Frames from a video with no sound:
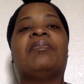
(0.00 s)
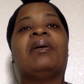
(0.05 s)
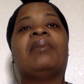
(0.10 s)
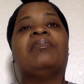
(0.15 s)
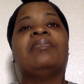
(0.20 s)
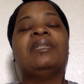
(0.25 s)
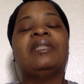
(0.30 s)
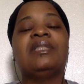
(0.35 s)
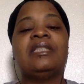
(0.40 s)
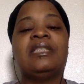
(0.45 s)
my
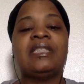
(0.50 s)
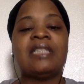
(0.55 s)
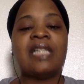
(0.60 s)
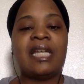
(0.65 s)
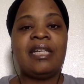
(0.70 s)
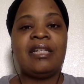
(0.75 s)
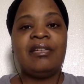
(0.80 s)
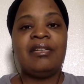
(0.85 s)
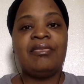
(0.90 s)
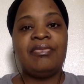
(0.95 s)
mother's
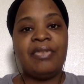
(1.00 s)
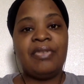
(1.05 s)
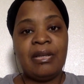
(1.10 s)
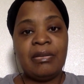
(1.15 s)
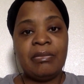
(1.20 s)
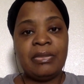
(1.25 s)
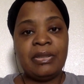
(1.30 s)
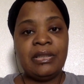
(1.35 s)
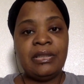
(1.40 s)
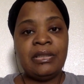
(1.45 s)
side of the
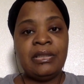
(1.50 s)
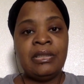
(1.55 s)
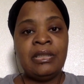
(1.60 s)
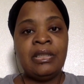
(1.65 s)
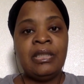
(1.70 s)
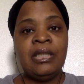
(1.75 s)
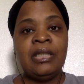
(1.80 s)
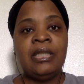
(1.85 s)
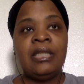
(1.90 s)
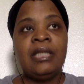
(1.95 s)
family
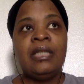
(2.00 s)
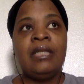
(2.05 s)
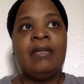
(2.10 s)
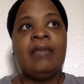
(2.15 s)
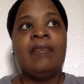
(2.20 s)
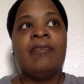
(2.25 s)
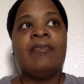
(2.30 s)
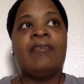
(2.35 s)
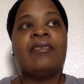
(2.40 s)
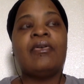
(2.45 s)

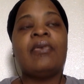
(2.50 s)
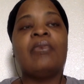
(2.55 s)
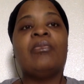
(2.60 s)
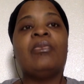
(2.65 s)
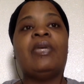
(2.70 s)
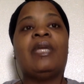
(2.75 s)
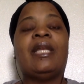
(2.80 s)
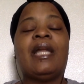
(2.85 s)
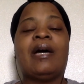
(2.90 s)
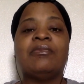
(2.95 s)
from
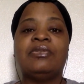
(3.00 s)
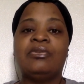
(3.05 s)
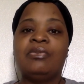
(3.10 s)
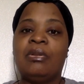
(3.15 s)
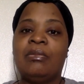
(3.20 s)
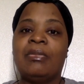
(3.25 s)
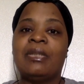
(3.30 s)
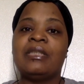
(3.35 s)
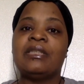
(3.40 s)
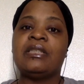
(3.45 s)
when I was
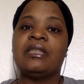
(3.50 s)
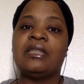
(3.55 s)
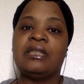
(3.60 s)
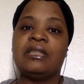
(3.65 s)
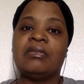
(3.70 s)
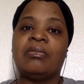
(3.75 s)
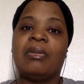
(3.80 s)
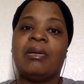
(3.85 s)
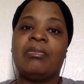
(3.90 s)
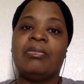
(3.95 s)
with my sisters
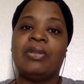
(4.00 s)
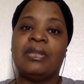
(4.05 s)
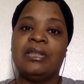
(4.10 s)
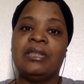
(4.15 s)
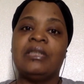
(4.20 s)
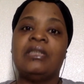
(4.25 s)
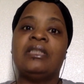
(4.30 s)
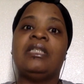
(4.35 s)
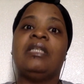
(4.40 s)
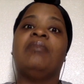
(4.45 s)
and my
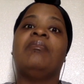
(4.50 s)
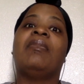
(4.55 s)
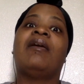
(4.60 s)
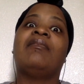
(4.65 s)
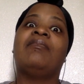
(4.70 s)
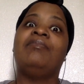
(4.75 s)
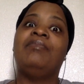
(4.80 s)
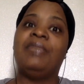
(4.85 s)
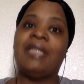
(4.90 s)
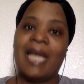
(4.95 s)
brothers and my
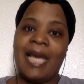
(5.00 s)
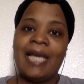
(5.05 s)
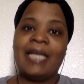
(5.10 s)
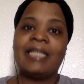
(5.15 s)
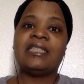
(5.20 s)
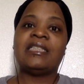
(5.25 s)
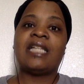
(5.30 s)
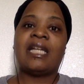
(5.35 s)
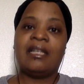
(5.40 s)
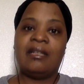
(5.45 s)

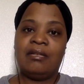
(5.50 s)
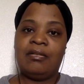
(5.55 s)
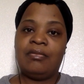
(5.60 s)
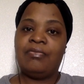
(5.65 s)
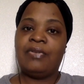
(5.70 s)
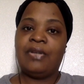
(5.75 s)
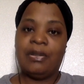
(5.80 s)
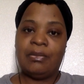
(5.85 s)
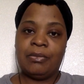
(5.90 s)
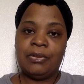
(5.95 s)
dad's side of
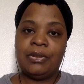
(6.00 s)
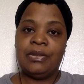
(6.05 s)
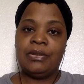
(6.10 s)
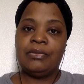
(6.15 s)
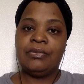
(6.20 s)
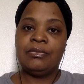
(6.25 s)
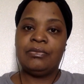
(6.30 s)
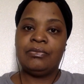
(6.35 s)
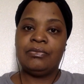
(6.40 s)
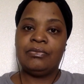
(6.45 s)
the family.
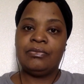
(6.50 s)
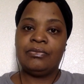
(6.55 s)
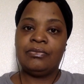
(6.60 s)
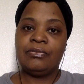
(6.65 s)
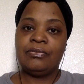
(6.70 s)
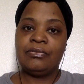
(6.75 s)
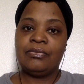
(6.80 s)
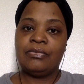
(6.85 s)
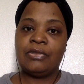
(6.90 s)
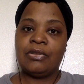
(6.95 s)

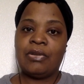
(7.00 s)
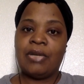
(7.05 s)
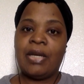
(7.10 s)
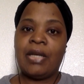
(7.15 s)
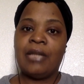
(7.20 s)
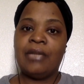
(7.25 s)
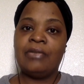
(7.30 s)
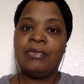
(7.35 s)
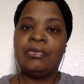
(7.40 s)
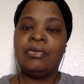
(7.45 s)

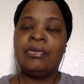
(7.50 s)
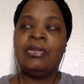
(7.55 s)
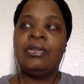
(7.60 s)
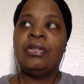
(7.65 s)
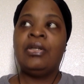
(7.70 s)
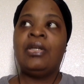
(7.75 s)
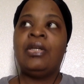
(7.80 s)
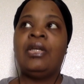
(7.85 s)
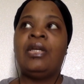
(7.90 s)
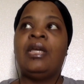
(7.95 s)
Okay.
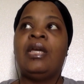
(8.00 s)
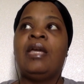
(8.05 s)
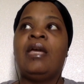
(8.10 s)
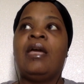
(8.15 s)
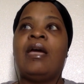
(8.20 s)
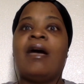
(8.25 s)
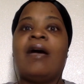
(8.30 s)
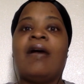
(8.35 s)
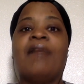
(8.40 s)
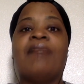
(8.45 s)

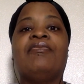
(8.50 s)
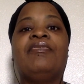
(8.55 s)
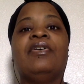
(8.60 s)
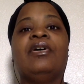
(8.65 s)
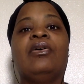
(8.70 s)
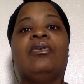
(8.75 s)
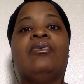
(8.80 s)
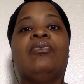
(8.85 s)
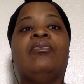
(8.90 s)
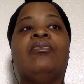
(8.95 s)
I
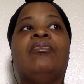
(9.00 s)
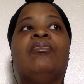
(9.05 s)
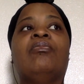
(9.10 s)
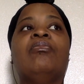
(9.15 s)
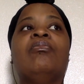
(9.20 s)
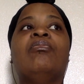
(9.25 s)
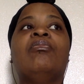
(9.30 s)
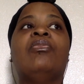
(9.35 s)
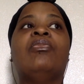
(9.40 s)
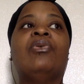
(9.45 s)
felt
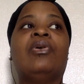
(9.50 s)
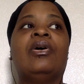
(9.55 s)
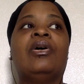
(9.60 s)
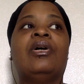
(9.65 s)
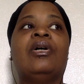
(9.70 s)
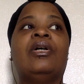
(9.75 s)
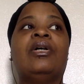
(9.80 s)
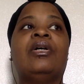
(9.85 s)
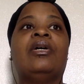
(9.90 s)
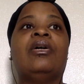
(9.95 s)

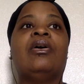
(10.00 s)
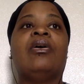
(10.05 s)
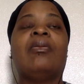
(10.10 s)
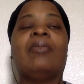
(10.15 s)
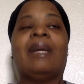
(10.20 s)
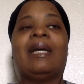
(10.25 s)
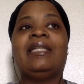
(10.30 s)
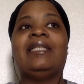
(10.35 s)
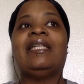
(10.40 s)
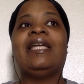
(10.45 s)
more on
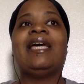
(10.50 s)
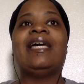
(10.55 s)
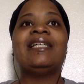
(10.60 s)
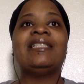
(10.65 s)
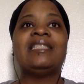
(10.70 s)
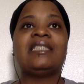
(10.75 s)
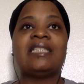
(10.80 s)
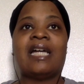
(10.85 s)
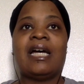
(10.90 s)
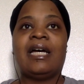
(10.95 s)
my
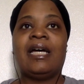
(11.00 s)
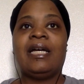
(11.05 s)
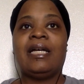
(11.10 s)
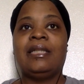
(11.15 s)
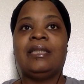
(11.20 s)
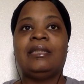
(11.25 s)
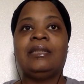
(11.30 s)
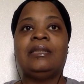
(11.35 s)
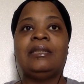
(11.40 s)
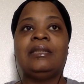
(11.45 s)
dad's
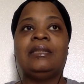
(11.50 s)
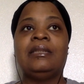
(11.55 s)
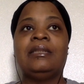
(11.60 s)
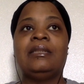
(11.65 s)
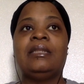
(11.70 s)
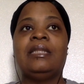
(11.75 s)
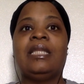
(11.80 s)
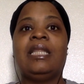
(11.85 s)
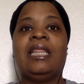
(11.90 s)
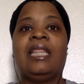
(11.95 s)
side
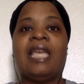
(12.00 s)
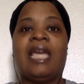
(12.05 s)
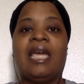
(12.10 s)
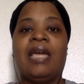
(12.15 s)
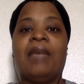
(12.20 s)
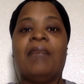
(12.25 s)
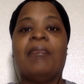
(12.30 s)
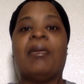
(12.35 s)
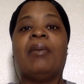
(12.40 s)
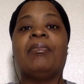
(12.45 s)

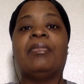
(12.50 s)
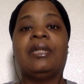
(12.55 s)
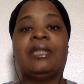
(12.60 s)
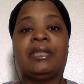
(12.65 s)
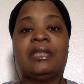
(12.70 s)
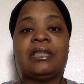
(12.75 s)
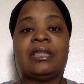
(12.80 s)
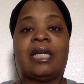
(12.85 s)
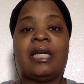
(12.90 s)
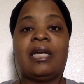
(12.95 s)
than my
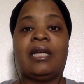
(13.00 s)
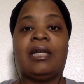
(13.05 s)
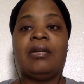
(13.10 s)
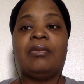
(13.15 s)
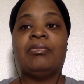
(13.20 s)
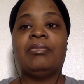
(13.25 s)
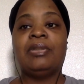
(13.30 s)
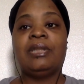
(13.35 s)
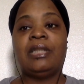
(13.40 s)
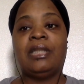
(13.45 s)
mother's side.
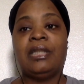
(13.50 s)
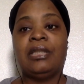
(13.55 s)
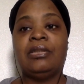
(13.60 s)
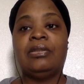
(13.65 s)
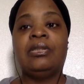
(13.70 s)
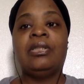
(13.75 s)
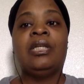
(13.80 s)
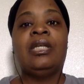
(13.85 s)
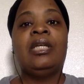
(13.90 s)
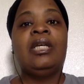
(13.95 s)
But then